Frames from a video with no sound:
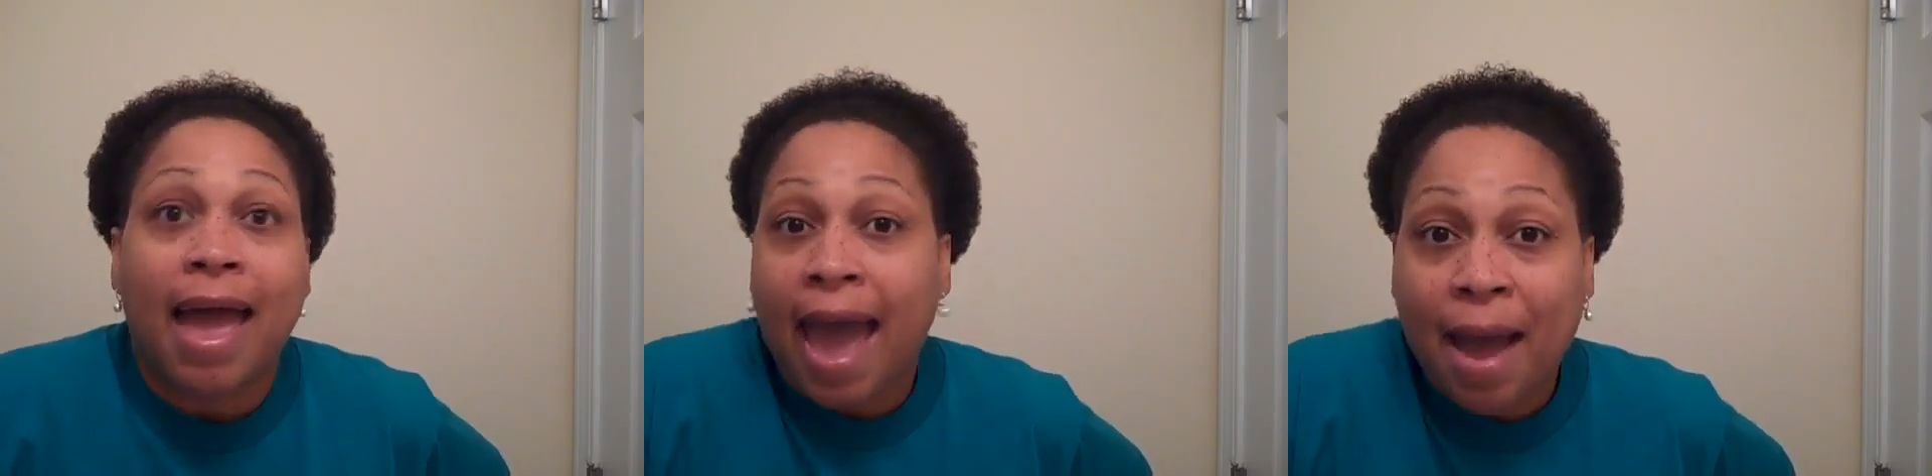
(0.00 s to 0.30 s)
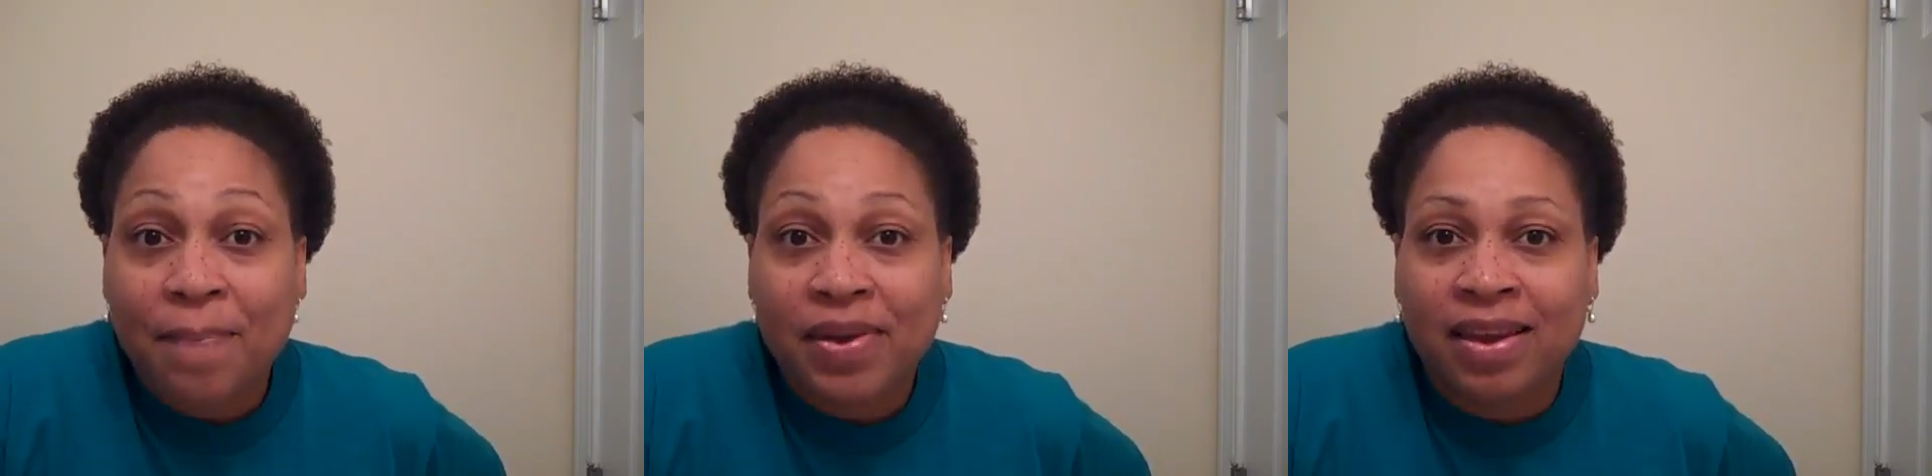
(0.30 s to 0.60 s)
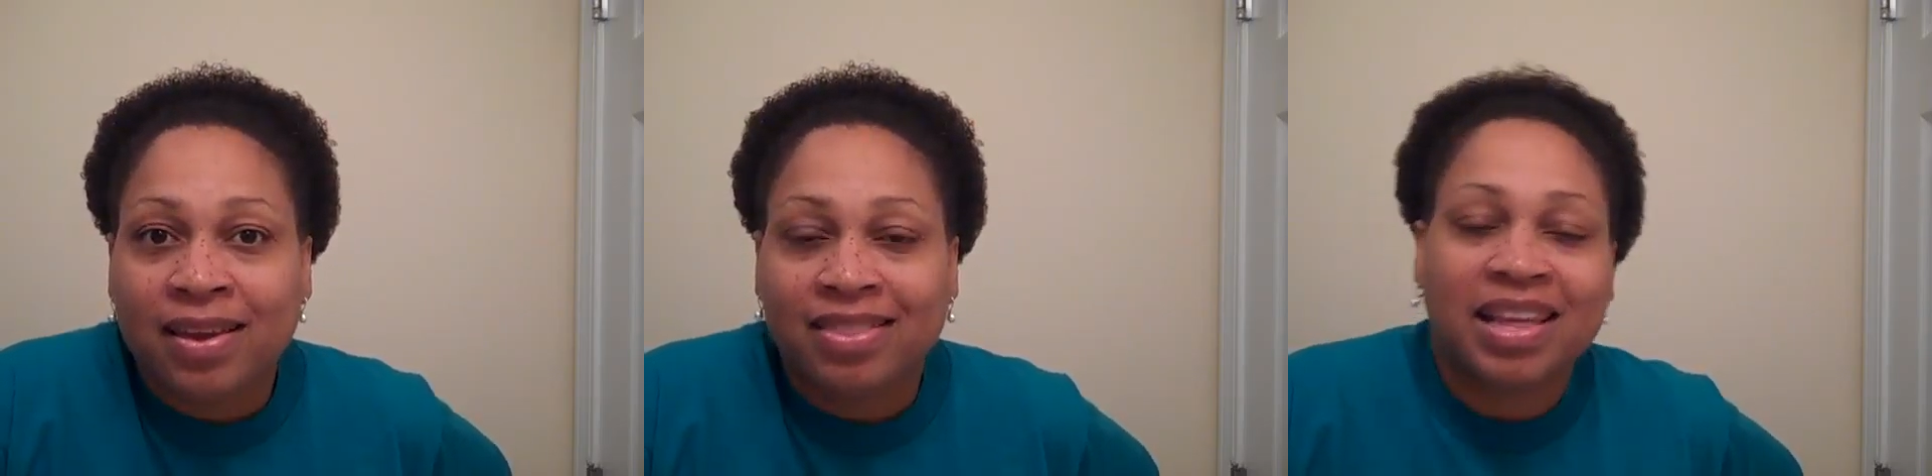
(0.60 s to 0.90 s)

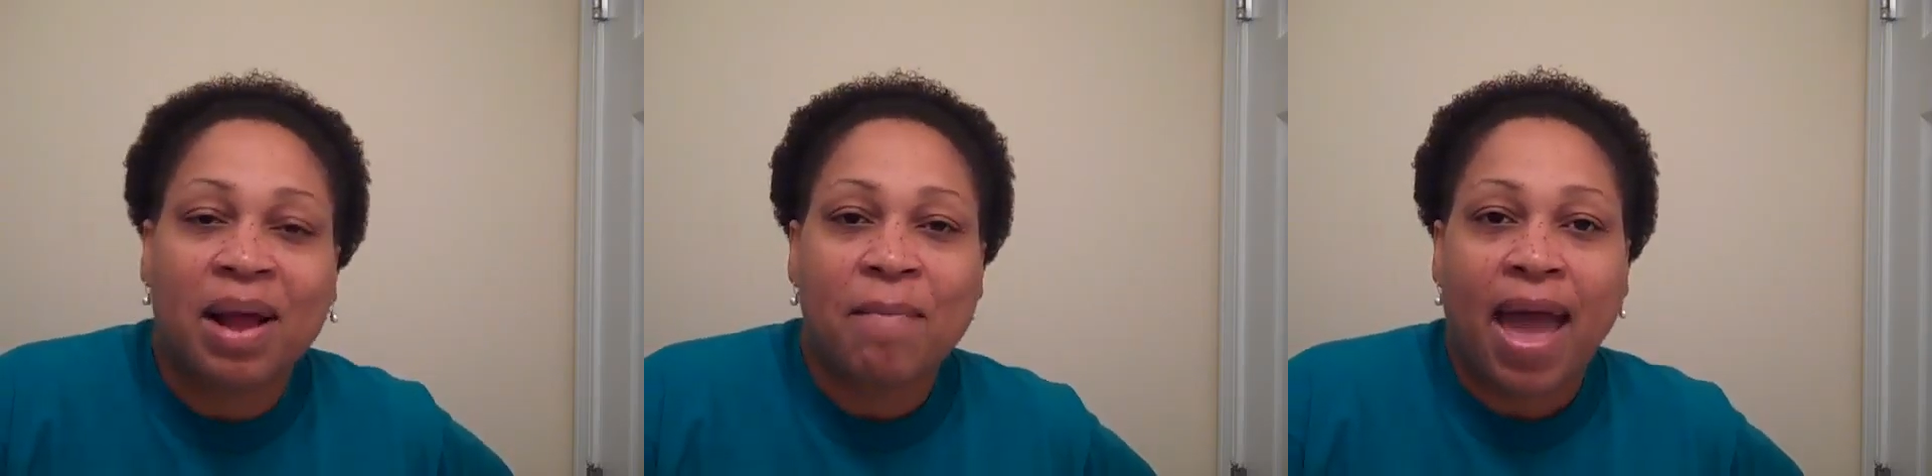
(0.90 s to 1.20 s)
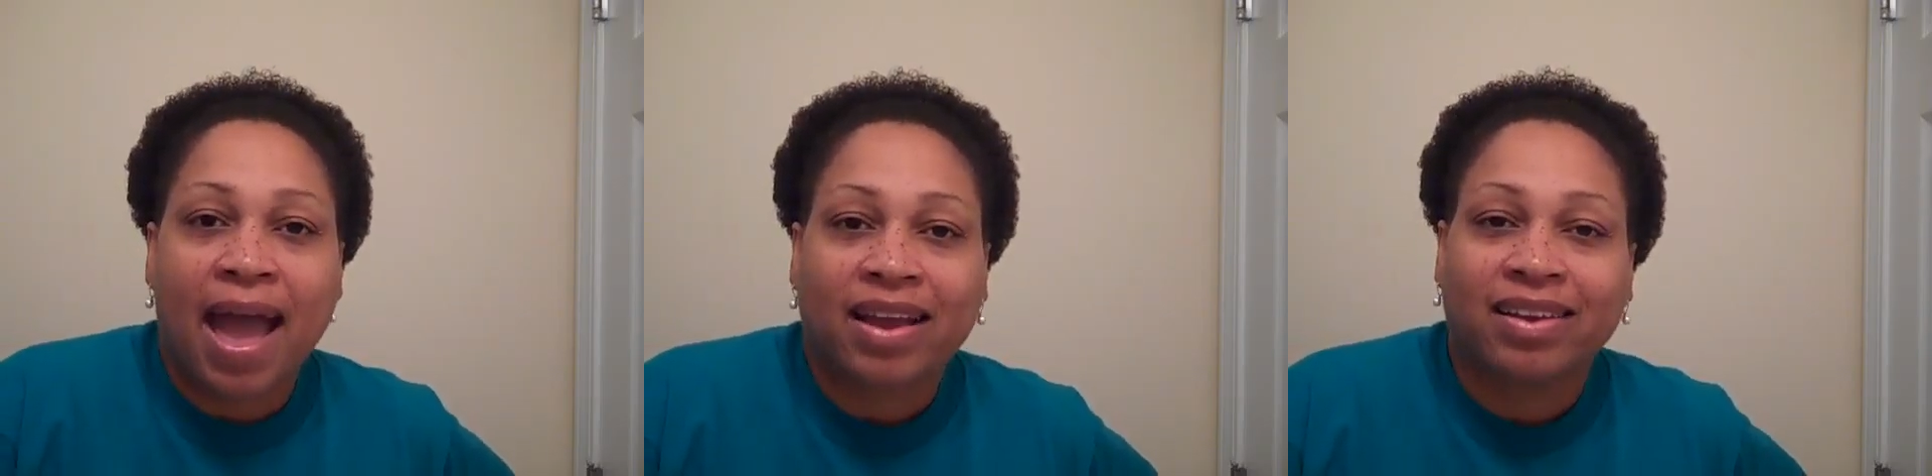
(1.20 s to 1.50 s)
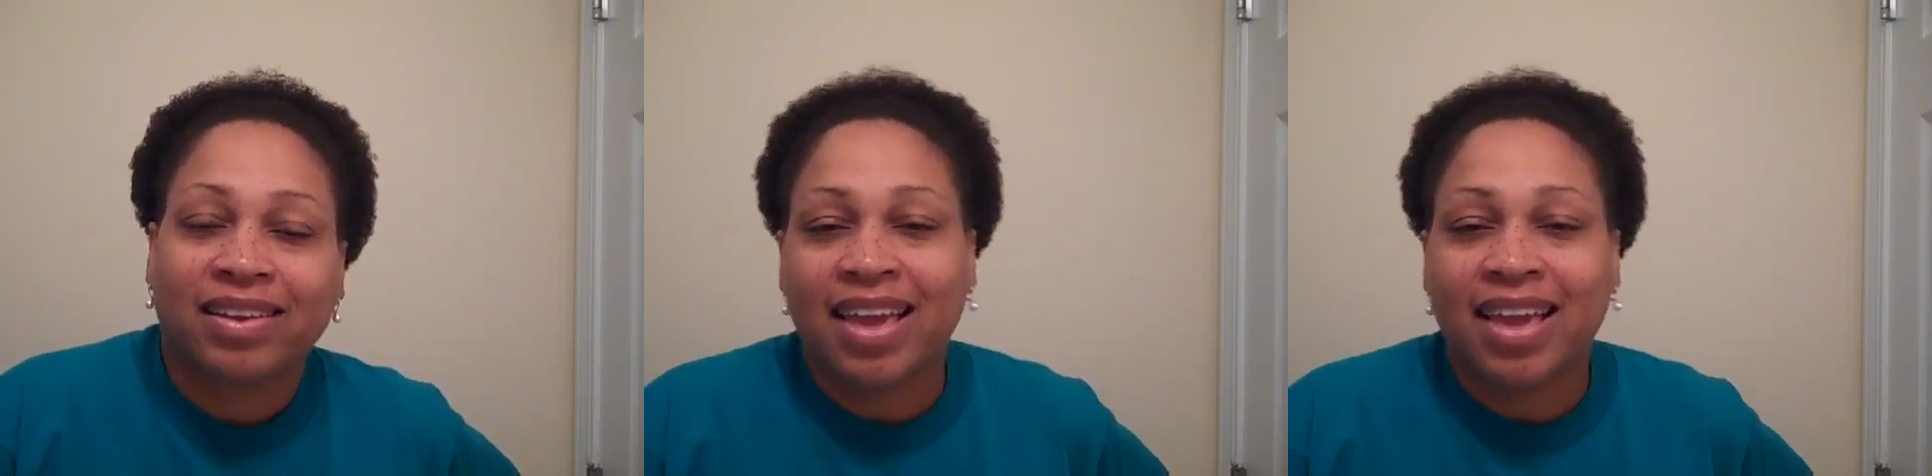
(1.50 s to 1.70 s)
happy that I'm back.